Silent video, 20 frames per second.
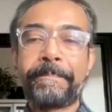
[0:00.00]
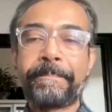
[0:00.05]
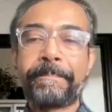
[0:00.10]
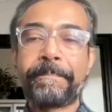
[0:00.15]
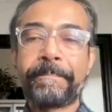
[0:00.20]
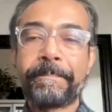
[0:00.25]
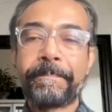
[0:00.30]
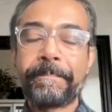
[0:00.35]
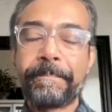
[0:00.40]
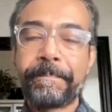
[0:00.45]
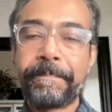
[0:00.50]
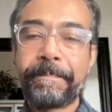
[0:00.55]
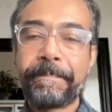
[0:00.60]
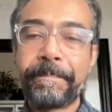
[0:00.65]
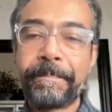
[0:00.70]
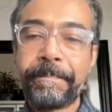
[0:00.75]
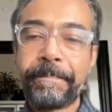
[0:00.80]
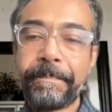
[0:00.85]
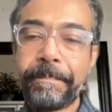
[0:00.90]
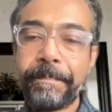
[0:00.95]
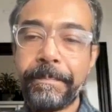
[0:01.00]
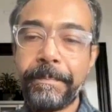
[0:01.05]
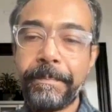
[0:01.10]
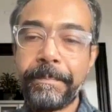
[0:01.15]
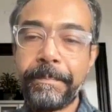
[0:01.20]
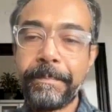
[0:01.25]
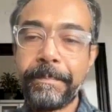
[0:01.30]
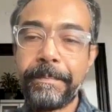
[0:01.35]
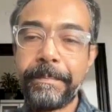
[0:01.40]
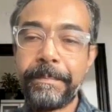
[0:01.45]

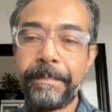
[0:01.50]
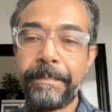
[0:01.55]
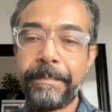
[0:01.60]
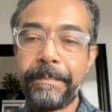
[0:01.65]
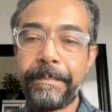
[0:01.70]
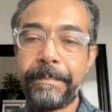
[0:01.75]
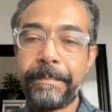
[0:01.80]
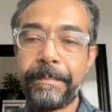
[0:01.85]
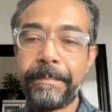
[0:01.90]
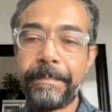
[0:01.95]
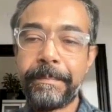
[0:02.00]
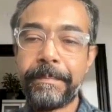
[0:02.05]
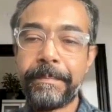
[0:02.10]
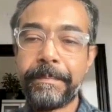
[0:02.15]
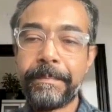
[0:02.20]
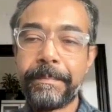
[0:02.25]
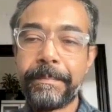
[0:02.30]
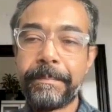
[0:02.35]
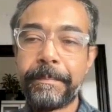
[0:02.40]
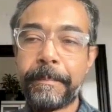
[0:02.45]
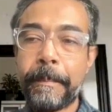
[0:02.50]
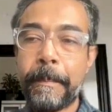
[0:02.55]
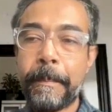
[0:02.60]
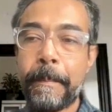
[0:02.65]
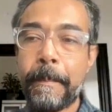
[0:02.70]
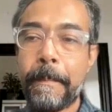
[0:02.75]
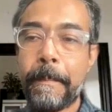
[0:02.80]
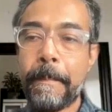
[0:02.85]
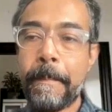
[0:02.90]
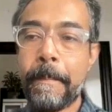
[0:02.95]

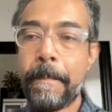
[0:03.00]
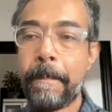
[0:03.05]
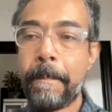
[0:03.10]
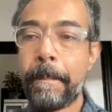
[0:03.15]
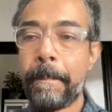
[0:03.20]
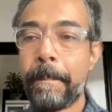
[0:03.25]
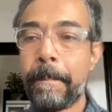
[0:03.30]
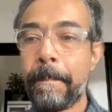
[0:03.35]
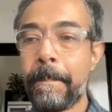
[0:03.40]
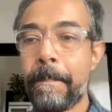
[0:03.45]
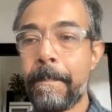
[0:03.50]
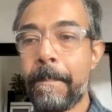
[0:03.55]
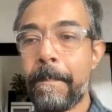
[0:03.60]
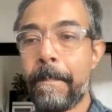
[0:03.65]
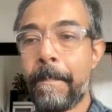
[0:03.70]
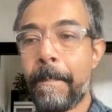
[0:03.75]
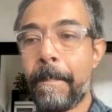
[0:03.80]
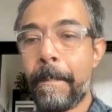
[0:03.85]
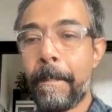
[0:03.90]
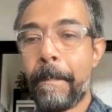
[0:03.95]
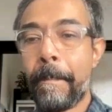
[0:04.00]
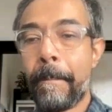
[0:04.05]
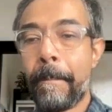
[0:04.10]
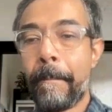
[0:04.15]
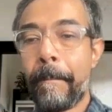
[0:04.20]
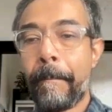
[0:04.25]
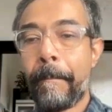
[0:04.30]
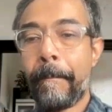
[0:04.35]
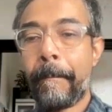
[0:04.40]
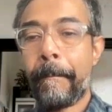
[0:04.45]

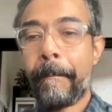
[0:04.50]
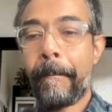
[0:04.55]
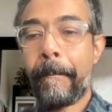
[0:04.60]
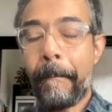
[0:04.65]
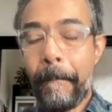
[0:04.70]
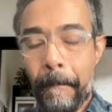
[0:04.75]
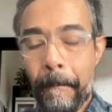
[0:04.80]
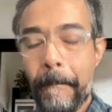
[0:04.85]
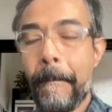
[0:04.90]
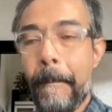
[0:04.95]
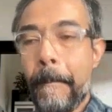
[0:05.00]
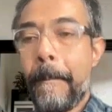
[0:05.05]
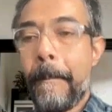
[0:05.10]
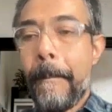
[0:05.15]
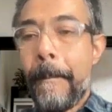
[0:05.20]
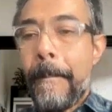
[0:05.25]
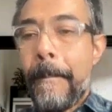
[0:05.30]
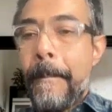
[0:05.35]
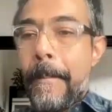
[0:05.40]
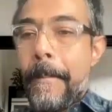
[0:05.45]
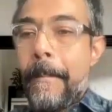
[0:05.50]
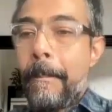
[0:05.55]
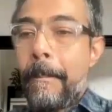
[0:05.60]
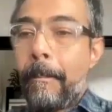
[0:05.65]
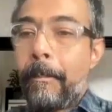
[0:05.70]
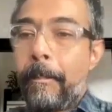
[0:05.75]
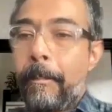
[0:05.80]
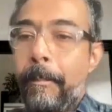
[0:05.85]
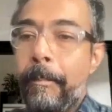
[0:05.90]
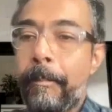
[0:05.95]

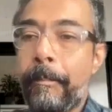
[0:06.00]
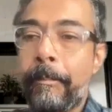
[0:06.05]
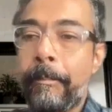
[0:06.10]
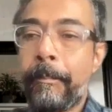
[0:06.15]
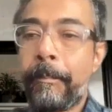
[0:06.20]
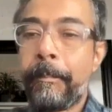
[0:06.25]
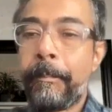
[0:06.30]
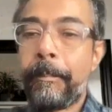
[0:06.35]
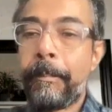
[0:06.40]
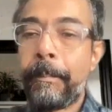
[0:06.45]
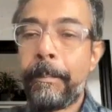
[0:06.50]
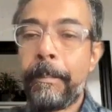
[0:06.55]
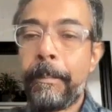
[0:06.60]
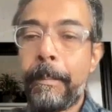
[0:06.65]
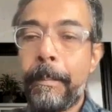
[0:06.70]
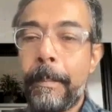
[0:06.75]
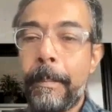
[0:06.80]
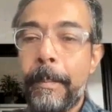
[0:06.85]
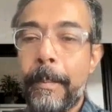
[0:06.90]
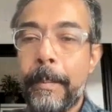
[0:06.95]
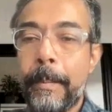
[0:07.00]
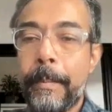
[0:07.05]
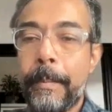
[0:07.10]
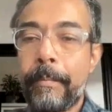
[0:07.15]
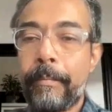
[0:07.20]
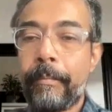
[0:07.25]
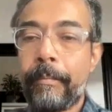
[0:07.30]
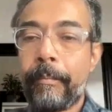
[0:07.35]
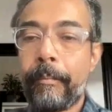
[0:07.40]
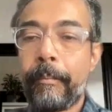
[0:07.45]
The person shown says nothing.